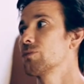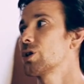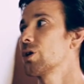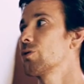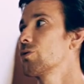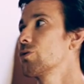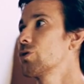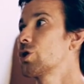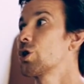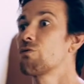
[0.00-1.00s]
So
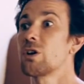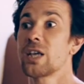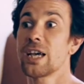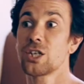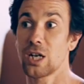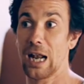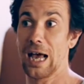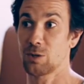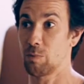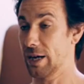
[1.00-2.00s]
the rotational
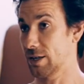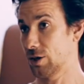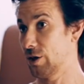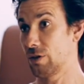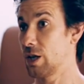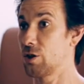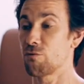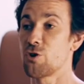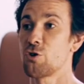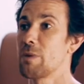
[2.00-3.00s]
aspect in the
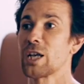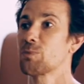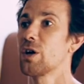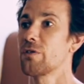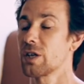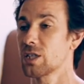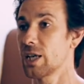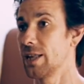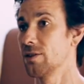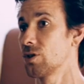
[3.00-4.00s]
room makes perfect
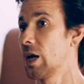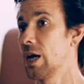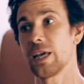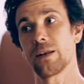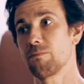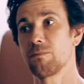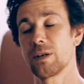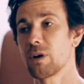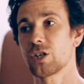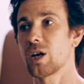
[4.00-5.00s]
sense. In
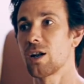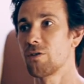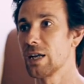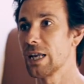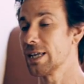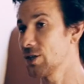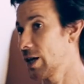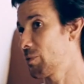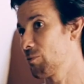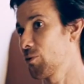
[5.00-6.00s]
my shala in Leeds,
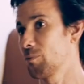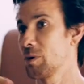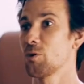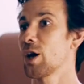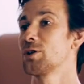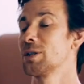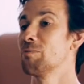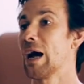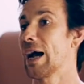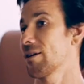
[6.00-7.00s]
people go to the
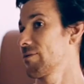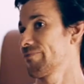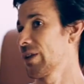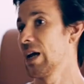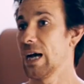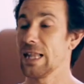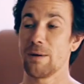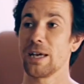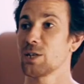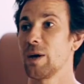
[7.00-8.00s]
back, and
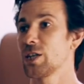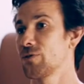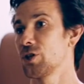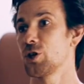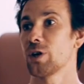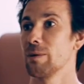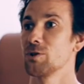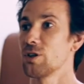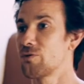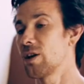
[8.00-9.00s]
that makes space for the
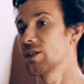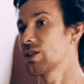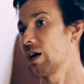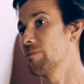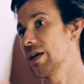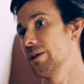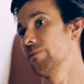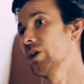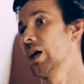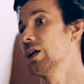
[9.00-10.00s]
newcomers at the front to come in.
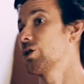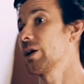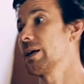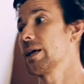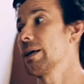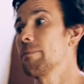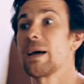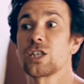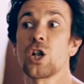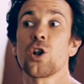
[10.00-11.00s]
So it
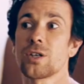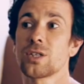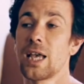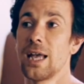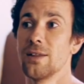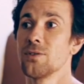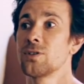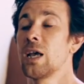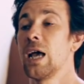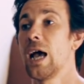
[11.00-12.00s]
makes a lot of
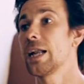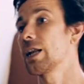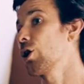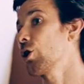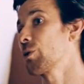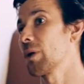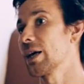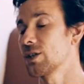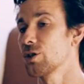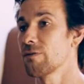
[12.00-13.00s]
sense. And in a lot of
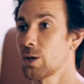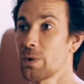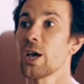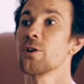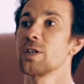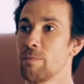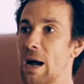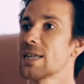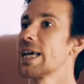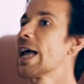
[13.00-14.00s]
places, obviously, we go to the
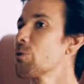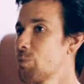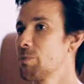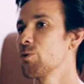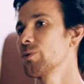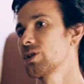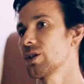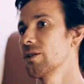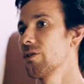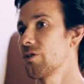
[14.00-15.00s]
back to help people with
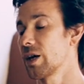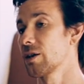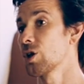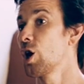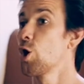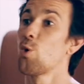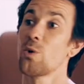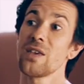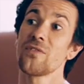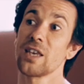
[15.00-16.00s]
certain things, or
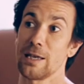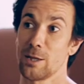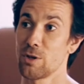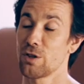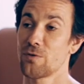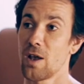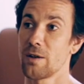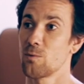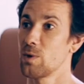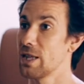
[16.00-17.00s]
we even keep them at the
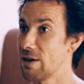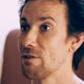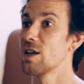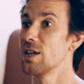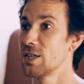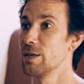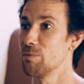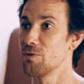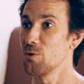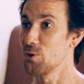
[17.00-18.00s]
front when they've never learnt it
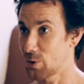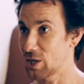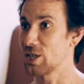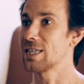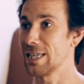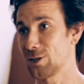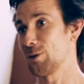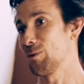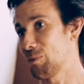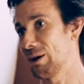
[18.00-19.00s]
before to actually teach
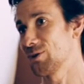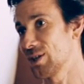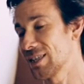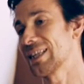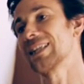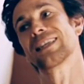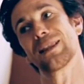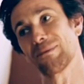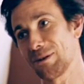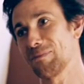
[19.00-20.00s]
them the poses, and then
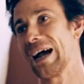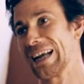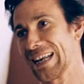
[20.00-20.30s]
send them to the back